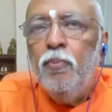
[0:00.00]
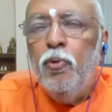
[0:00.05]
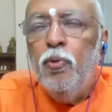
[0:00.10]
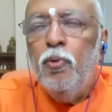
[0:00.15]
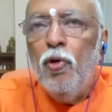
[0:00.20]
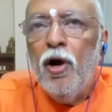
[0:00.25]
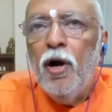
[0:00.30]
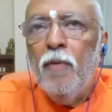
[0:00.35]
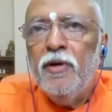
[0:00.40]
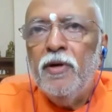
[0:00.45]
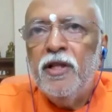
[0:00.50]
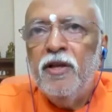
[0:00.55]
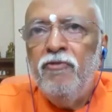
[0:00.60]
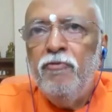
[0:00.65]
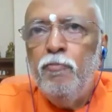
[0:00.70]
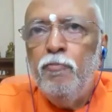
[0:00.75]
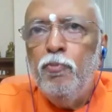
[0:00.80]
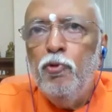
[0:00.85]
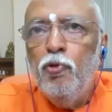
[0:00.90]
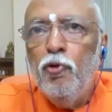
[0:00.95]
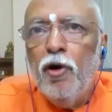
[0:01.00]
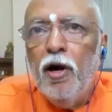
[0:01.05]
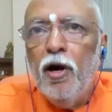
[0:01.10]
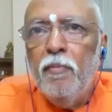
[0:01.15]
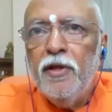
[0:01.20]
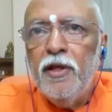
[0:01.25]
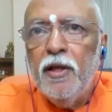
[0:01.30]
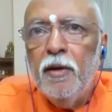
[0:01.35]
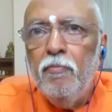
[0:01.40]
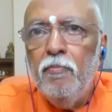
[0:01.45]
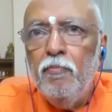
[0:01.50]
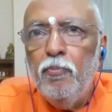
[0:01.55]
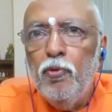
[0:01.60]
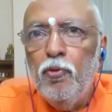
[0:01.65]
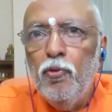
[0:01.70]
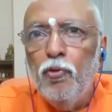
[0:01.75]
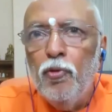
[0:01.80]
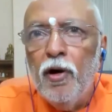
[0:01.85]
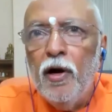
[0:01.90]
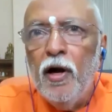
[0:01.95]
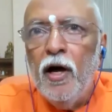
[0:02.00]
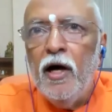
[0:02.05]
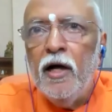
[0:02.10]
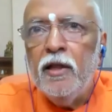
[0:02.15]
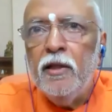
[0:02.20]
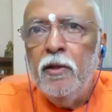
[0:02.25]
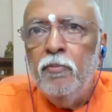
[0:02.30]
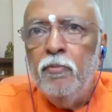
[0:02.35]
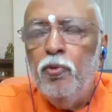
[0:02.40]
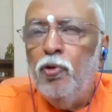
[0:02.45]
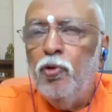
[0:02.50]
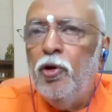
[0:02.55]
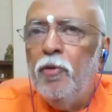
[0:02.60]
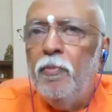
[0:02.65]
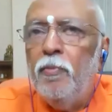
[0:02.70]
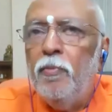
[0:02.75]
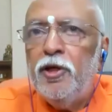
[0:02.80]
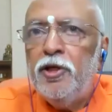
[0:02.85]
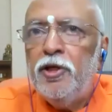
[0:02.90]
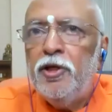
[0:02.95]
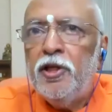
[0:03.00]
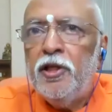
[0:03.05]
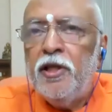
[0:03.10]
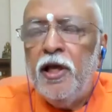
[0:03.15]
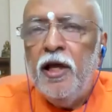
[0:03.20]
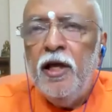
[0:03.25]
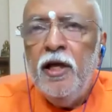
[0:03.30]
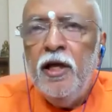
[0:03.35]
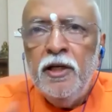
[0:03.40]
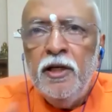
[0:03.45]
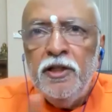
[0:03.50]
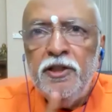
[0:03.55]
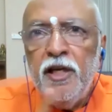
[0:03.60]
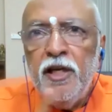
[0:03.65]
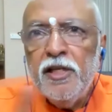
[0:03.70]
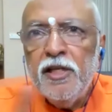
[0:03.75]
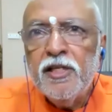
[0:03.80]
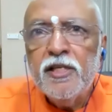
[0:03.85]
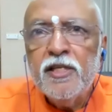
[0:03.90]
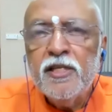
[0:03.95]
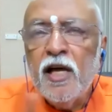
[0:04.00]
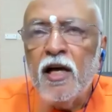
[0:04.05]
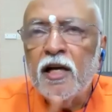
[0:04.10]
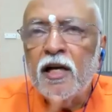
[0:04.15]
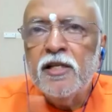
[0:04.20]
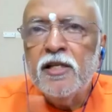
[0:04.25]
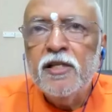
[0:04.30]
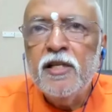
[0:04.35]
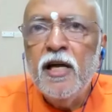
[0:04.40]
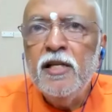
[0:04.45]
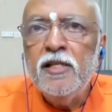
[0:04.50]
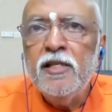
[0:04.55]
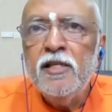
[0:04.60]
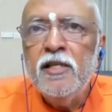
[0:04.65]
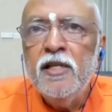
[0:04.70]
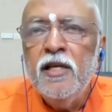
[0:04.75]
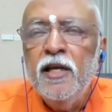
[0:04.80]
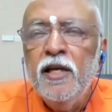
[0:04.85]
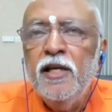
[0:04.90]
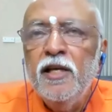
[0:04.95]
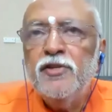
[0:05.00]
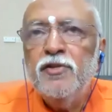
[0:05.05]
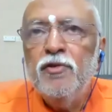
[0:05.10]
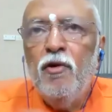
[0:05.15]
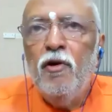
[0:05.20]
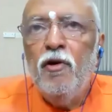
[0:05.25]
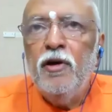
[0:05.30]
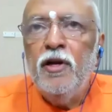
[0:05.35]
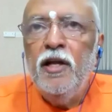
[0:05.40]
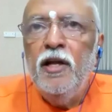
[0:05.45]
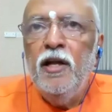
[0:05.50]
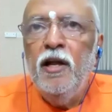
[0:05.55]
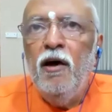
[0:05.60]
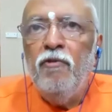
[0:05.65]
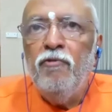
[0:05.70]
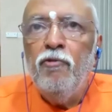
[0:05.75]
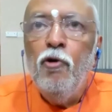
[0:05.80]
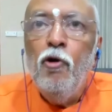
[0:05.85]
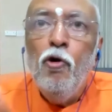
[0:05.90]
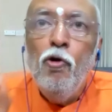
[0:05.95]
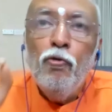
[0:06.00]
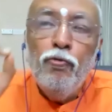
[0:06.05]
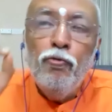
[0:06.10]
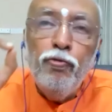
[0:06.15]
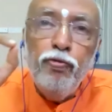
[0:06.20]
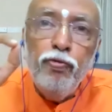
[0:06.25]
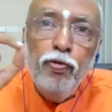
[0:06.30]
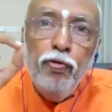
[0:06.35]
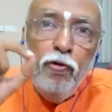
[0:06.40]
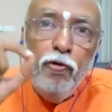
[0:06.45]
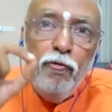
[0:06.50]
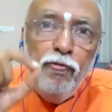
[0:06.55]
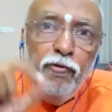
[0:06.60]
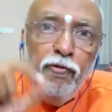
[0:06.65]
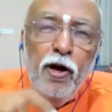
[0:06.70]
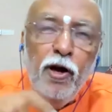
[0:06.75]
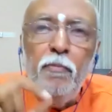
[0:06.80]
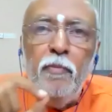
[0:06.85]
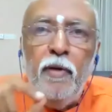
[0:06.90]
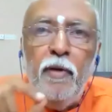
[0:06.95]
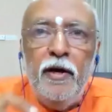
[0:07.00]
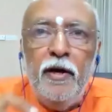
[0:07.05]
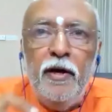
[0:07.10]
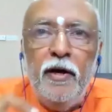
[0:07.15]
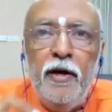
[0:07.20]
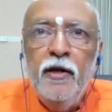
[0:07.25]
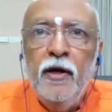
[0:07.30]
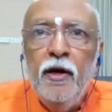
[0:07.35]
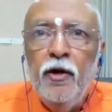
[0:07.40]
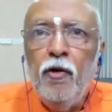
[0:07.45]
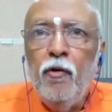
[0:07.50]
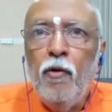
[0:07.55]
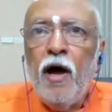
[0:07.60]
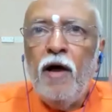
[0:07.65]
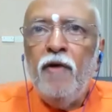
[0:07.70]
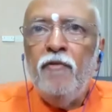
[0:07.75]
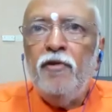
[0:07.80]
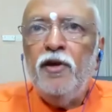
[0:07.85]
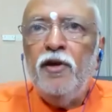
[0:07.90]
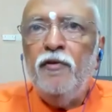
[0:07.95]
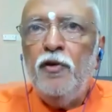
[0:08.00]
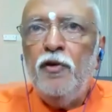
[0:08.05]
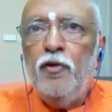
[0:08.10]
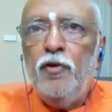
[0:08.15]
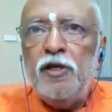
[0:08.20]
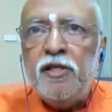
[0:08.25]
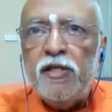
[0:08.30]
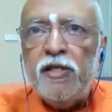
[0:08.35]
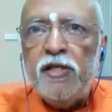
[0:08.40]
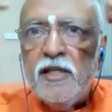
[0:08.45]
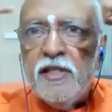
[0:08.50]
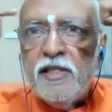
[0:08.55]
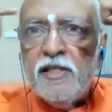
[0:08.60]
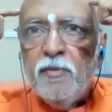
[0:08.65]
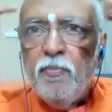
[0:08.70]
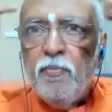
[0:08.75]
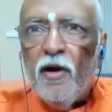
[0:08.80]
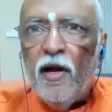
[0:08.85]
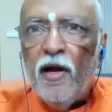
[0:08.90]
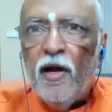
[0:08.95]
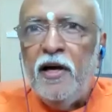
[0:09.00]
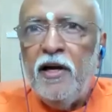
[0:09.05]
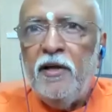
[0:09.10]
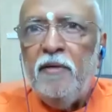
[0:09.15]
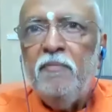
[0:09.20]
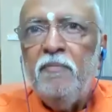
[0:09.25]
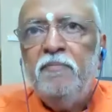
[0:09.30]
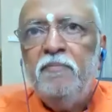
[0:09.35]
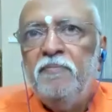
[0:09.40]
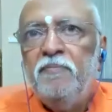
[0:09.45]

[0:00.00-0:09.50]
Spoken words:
Purnamadav purnamidam purnat purnamadichyate. Just success is not enough. Fulfillment. Now I have given you this concept clarity.